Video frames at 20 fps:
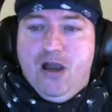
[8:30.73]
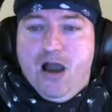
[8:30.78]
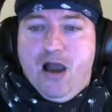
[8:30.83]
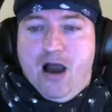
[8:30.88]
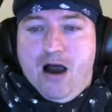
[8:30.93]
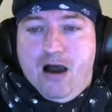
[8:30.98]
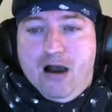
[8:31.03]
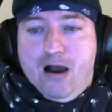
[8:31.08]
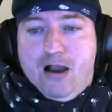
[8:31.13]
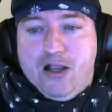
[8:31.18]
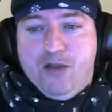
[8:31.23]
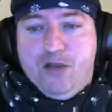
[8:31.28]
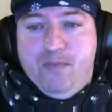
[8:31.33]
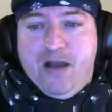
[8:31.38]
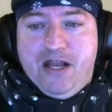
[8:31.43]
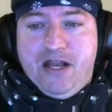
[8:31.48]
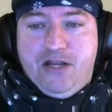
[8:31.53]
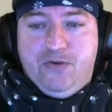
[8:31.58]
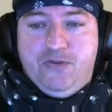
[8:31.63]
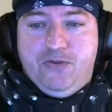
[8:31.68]

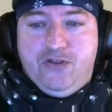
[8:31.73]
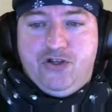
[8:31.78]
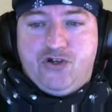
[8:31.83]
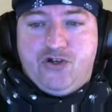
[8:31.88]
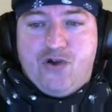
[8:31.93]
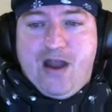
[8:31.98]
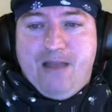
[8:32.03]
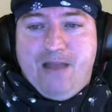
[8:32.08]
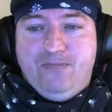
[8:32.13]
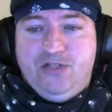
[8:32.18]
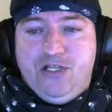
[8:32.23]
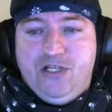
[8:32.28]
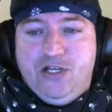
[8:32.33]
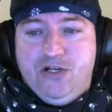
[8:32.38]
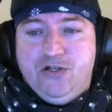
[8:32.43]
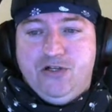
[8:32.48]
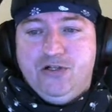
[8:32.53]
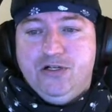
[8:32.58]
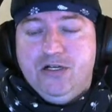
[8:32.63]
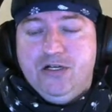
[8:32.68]
Combining with the traps
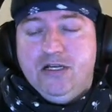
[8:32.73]
here,